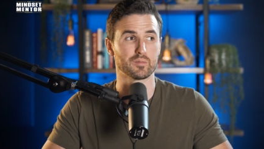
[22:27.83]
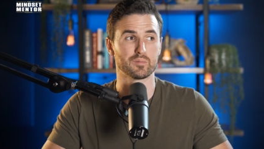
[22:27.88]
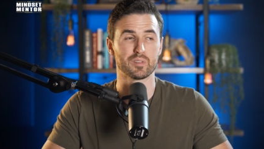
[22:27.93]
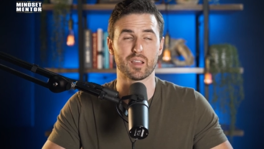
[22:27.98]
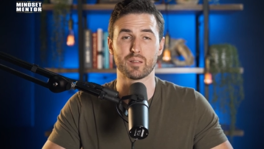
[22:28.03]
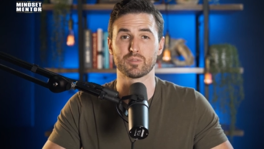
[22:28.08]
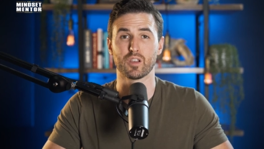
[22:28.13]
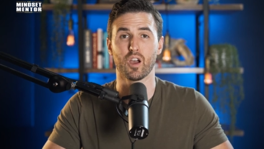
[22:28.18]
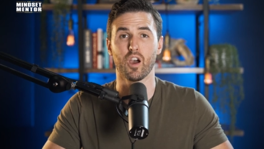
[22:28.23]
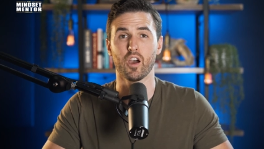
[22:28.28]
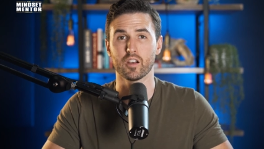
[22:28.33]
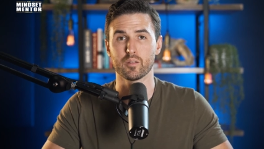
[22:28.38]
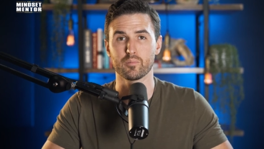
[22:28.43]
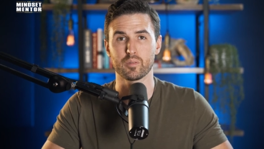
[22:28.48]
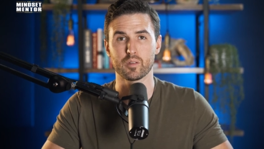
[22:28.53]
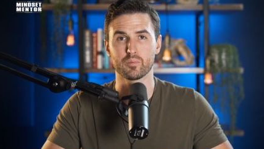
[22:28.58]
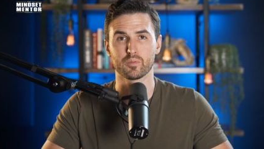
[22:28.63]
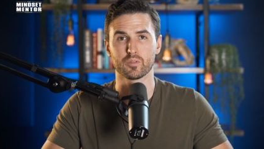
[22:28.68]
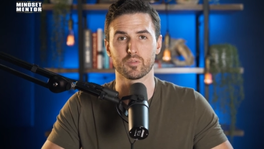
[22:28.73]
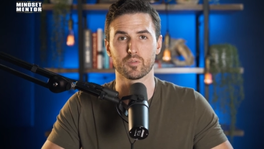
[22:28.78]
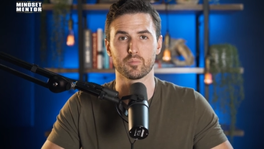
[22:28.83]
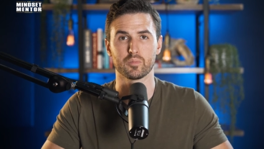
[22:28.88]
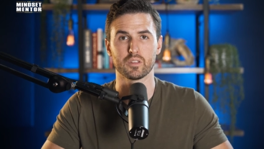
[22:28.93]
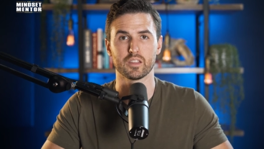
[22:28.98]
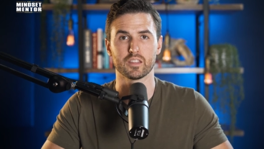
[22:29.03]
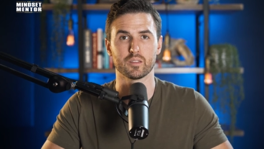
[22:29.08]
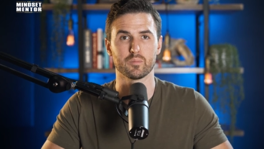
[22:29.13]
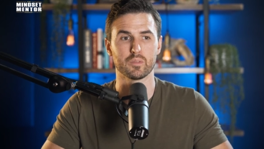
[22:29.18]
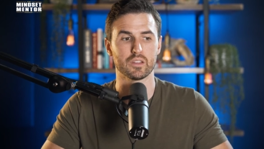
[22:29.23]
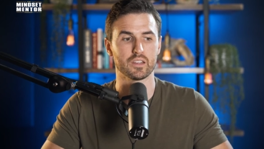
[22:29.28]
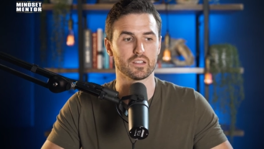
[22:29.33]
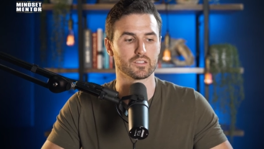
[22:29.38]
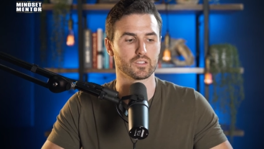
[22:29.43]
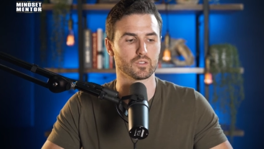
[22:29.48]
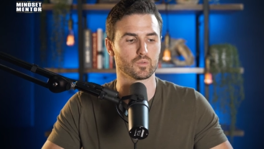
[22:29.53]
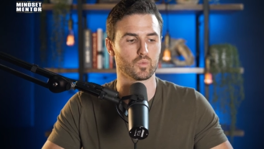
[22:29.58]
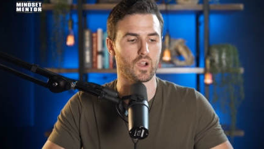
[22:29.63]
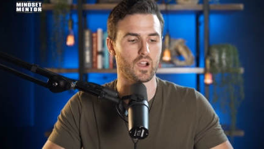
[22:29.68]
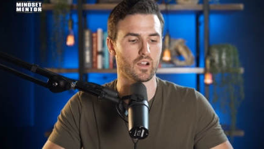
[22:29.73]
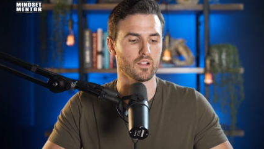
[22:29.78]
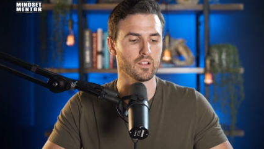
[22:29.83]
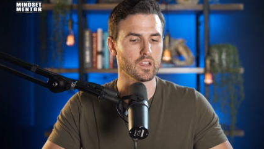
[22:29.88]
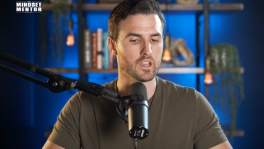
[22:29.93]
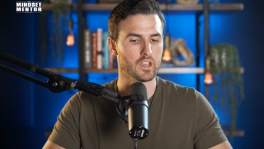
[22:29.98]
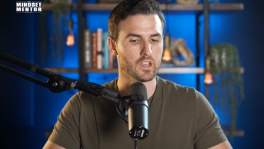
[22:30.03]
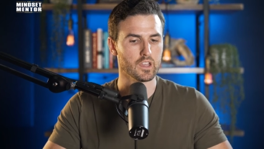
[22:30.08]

Sometimes 100 people would be at the meetings as well.